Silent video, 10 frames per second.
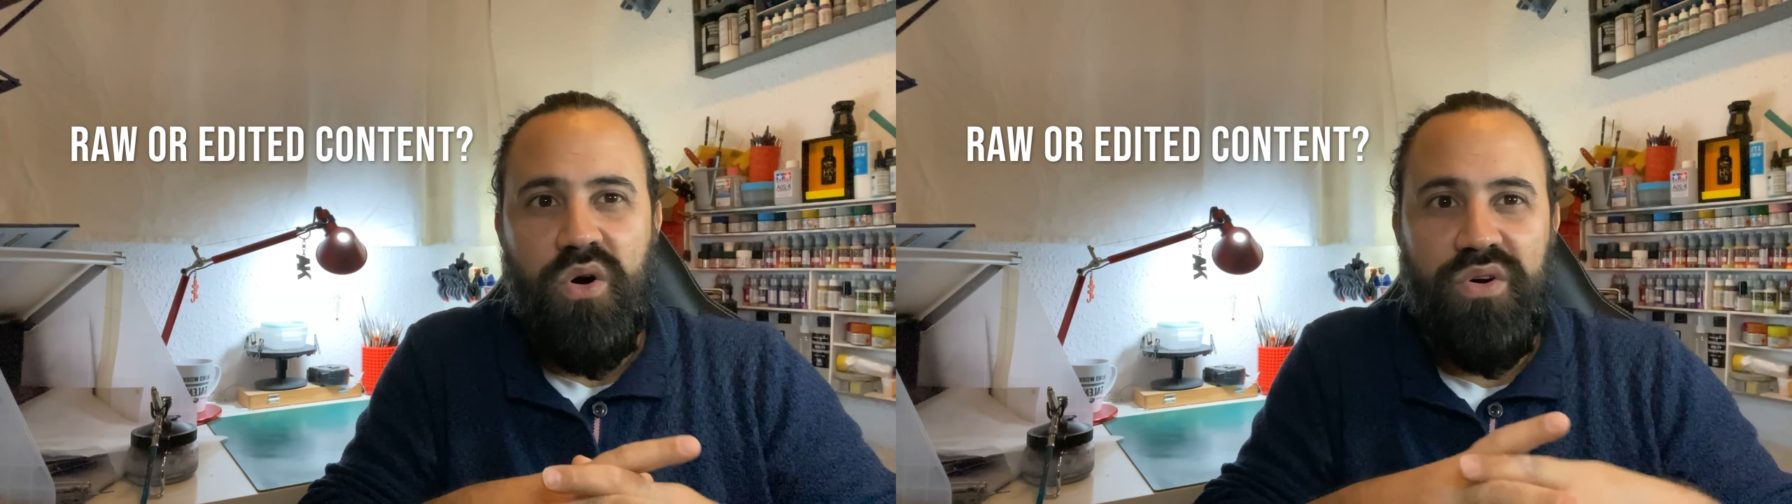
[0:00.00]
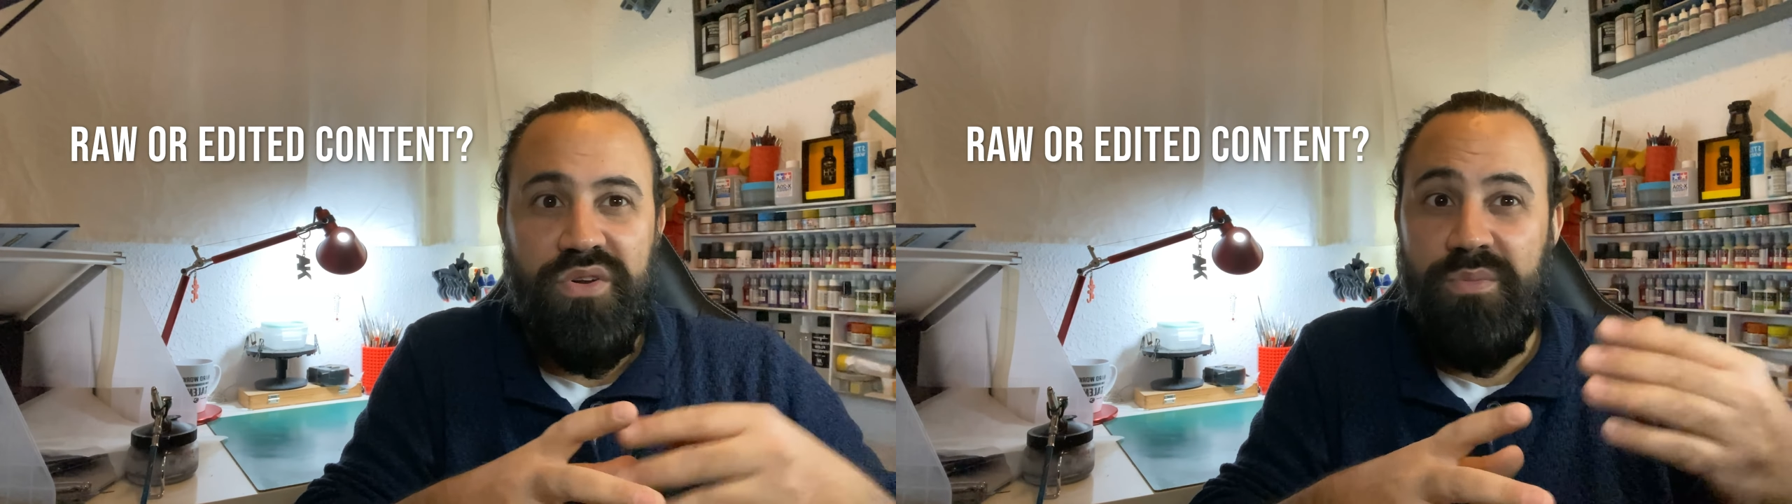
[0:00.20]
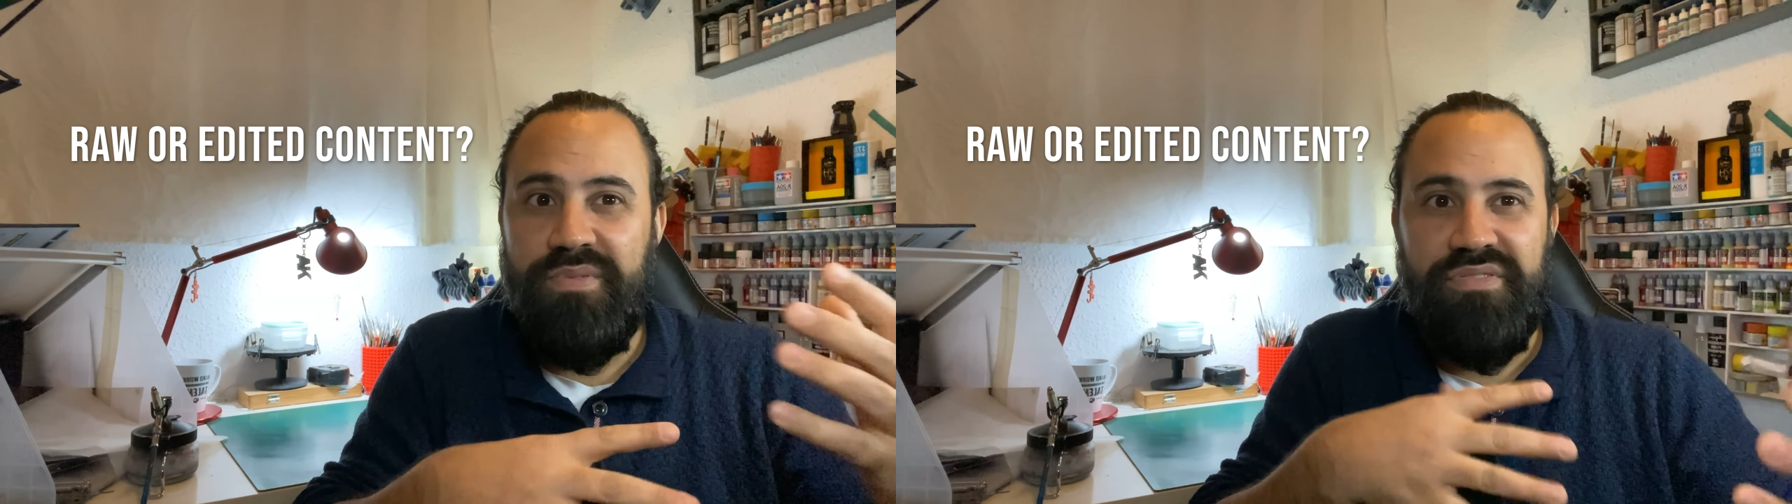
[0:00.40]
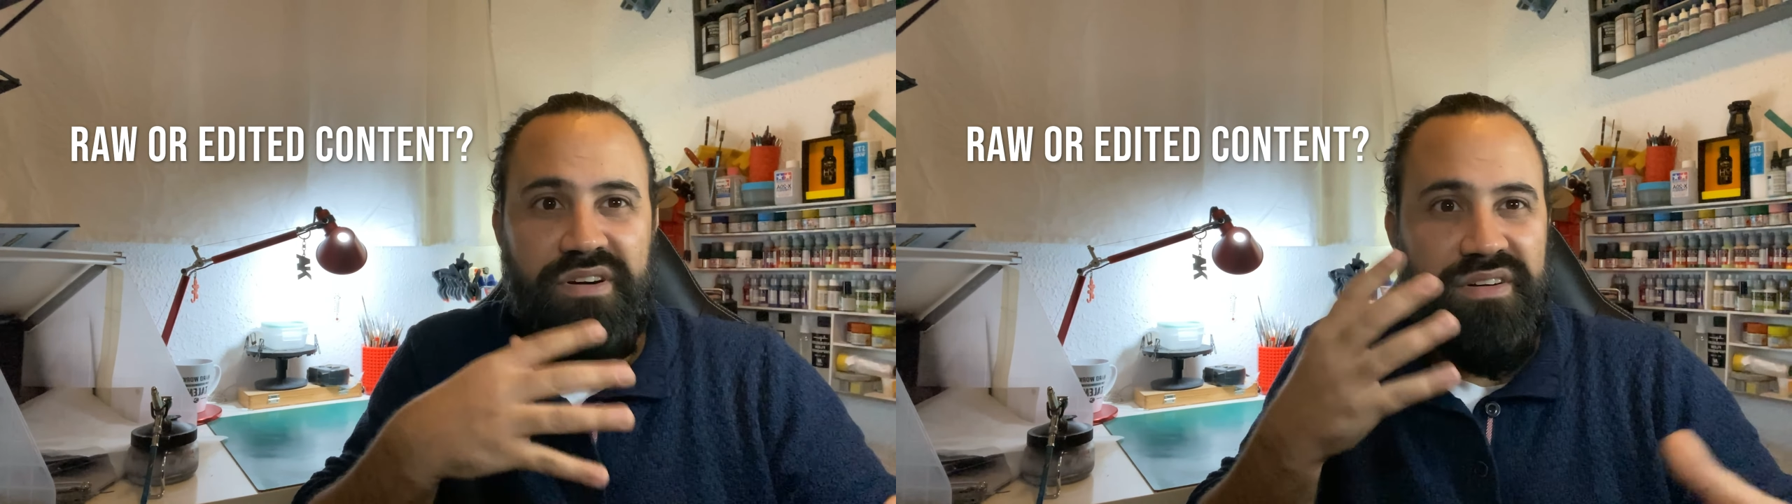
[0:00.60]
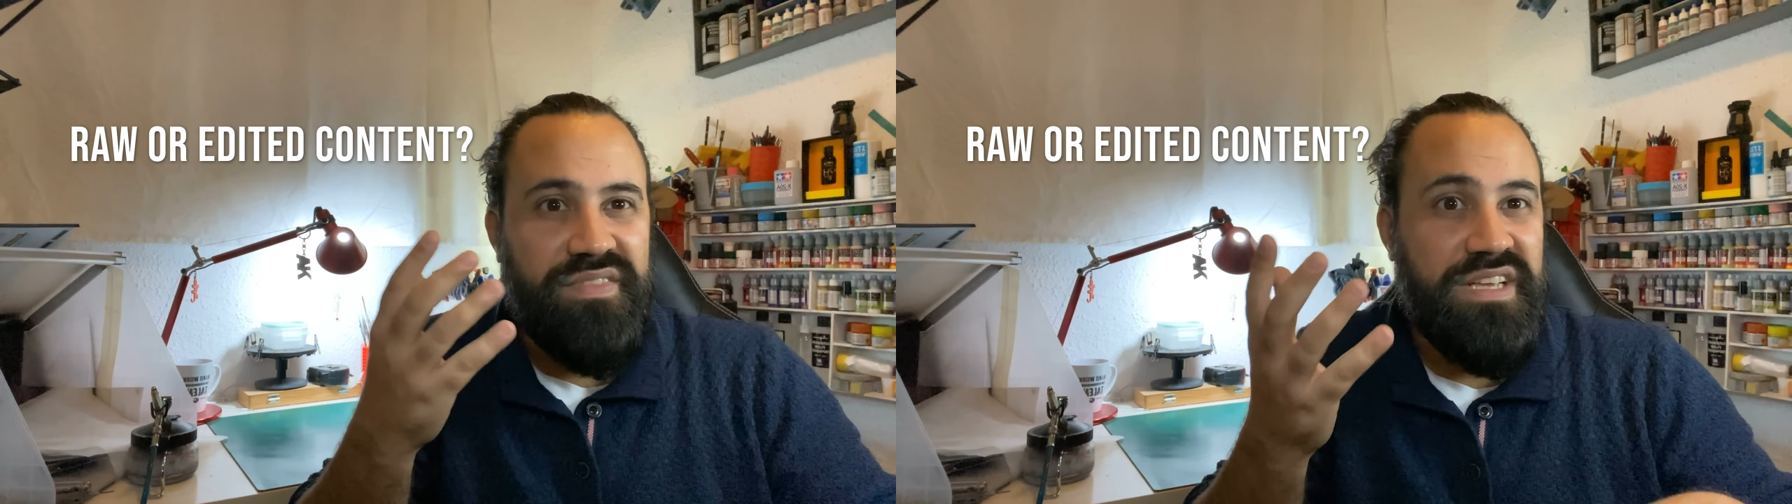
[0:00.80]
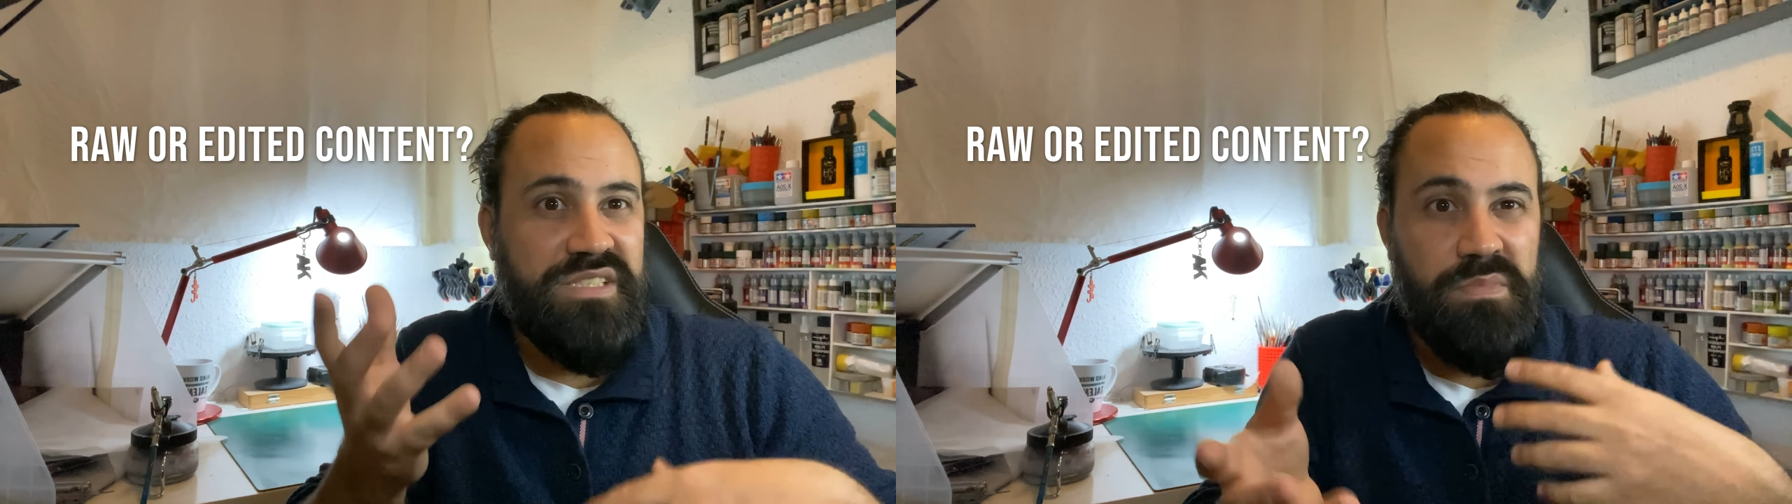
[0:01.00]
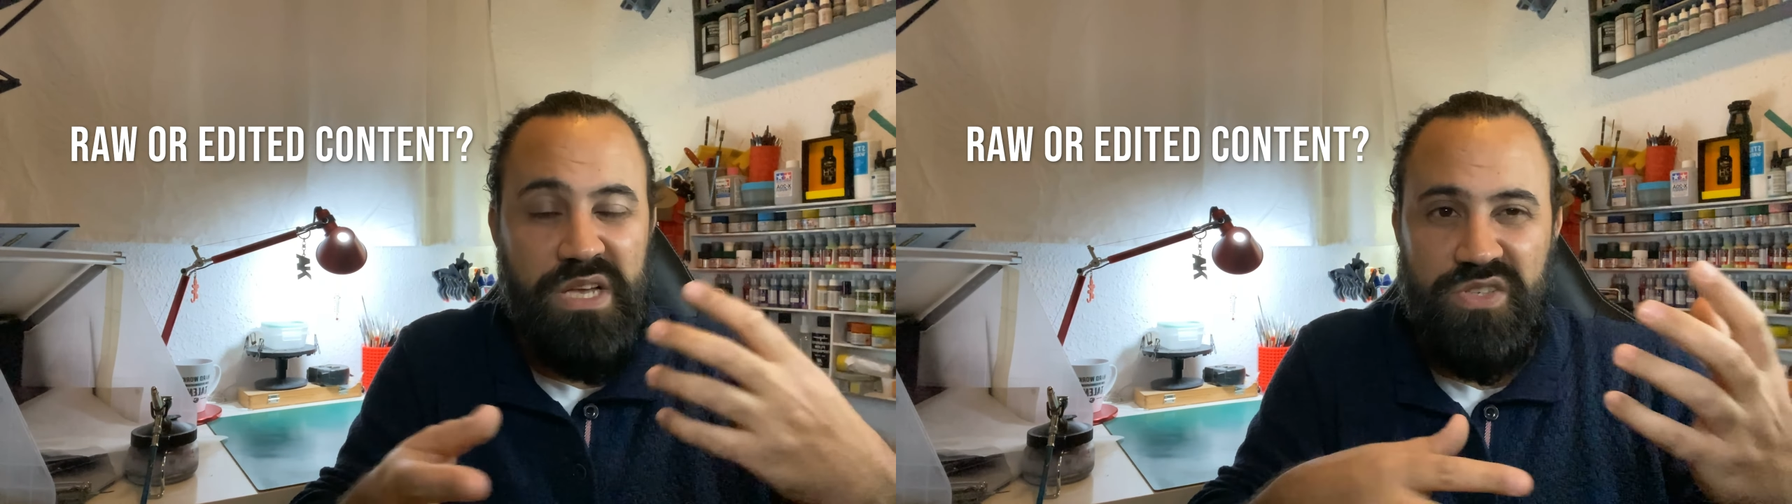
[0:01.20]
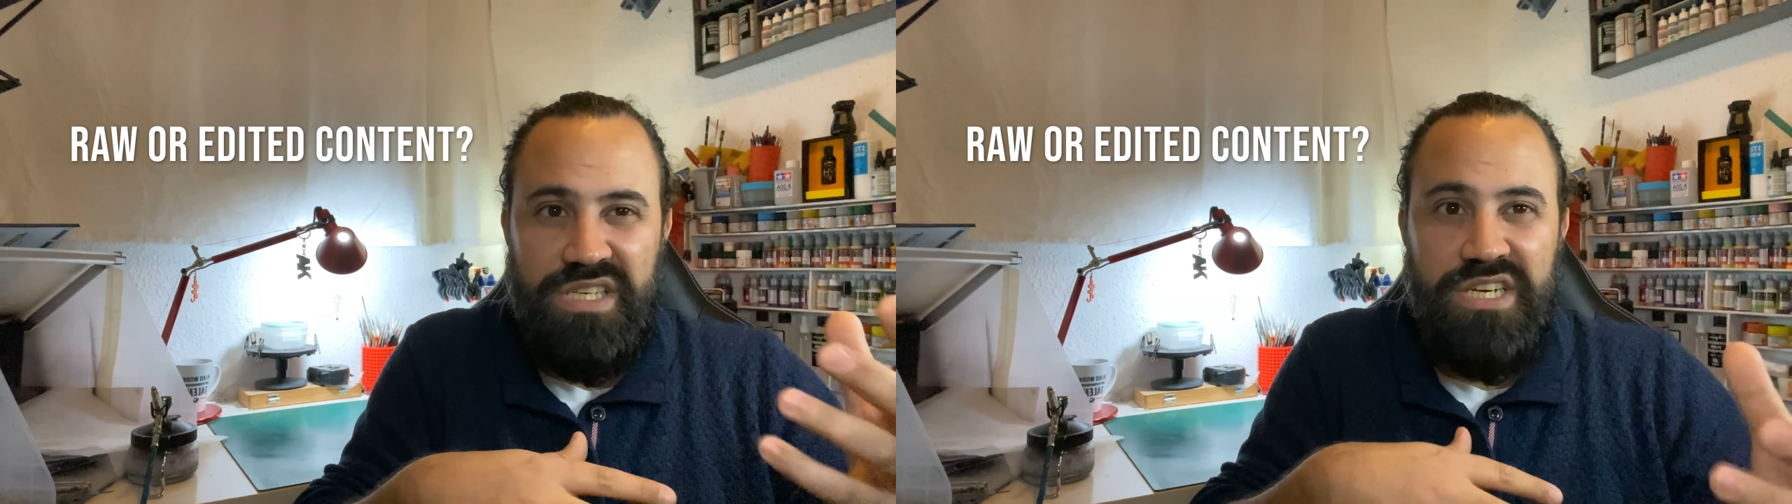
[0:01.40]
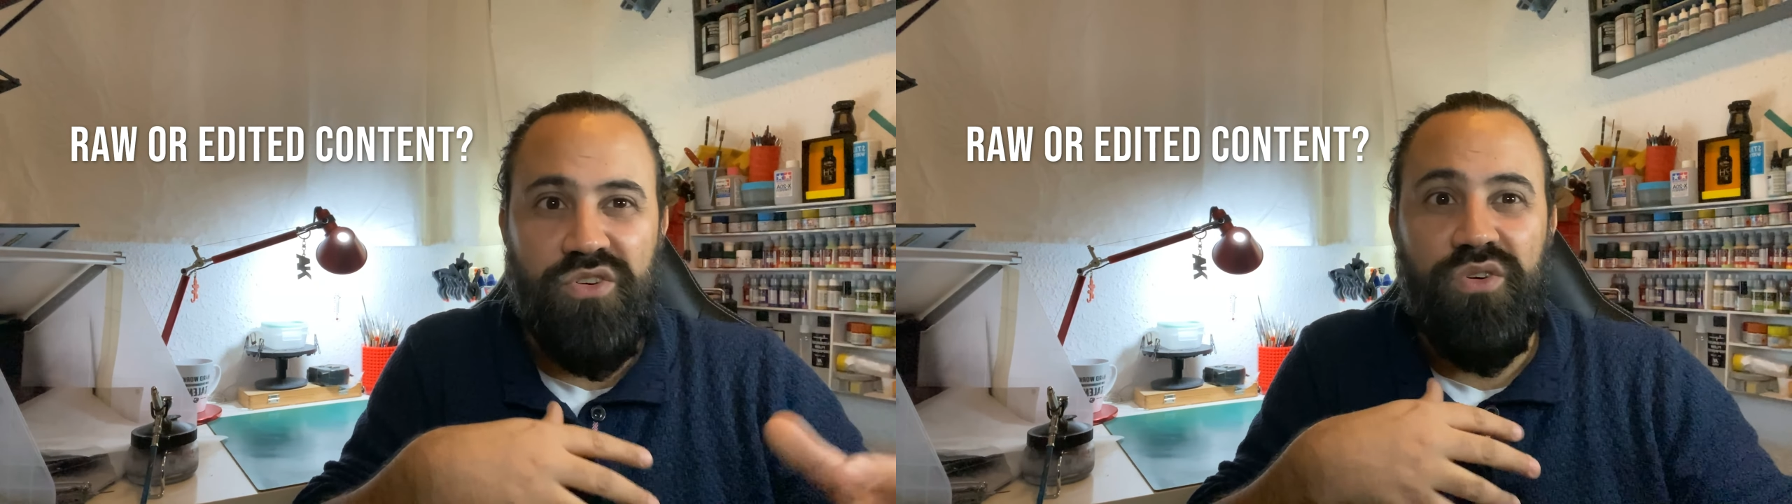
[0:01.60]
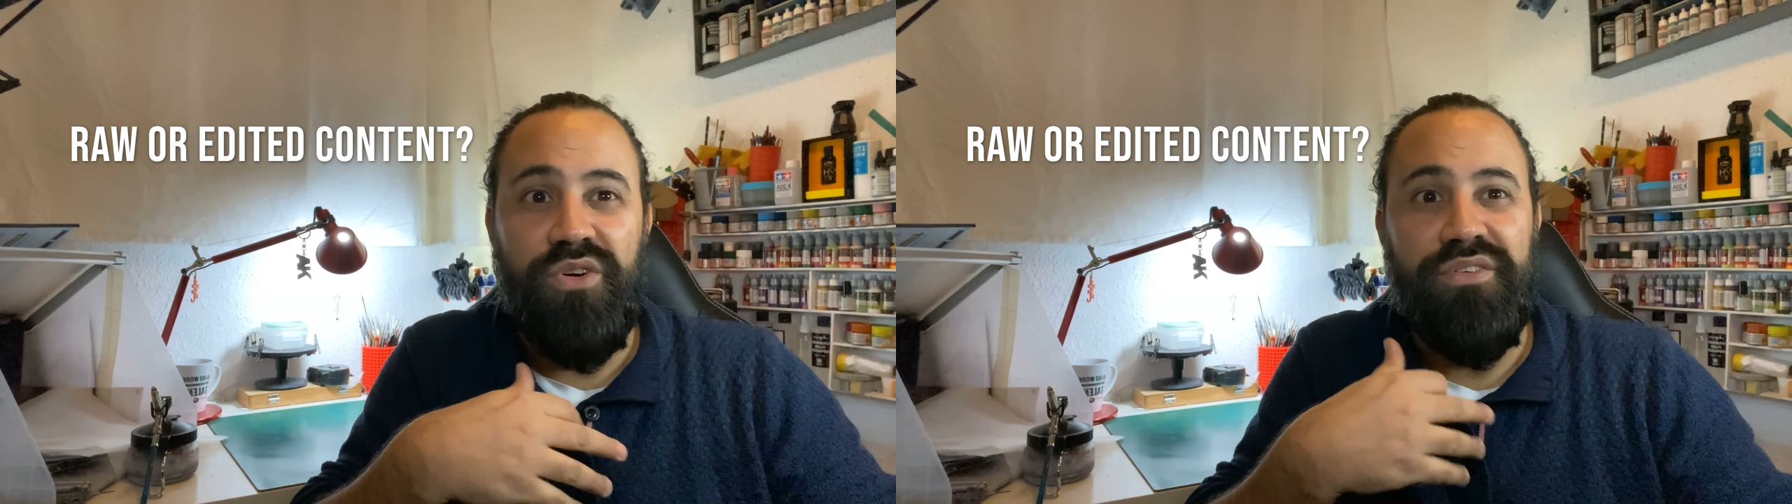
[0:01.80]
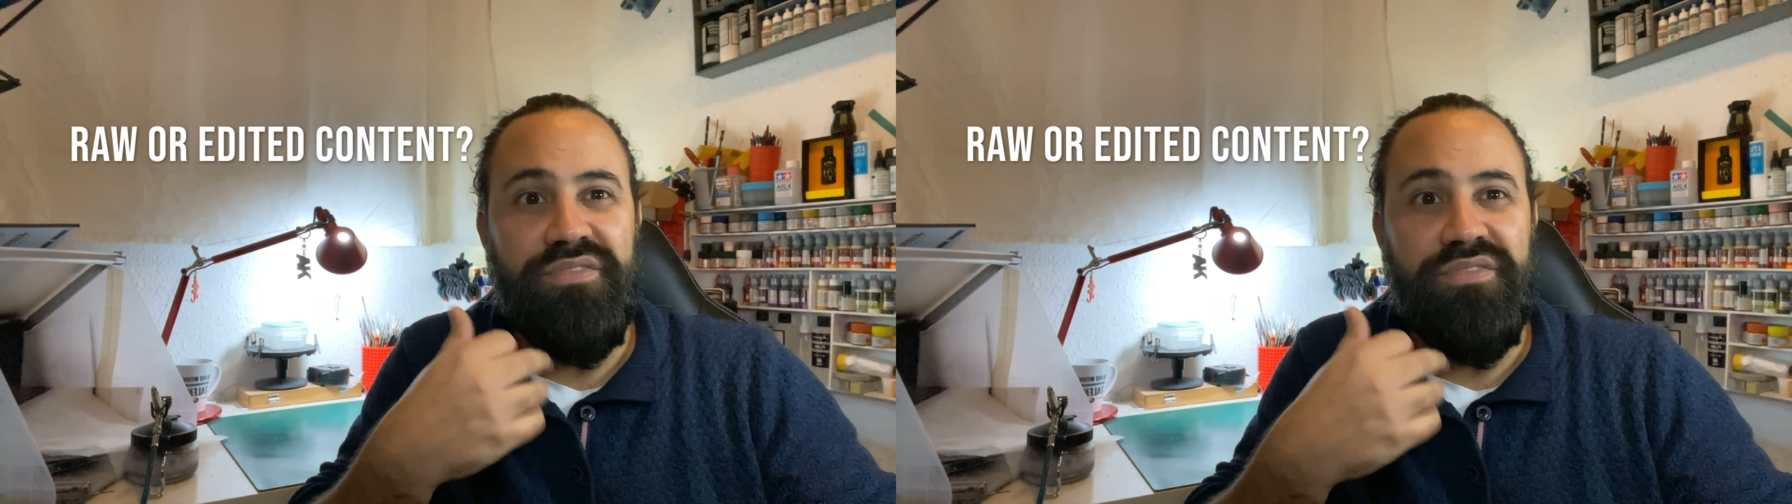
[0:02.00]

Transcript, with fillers: or you prefer this music or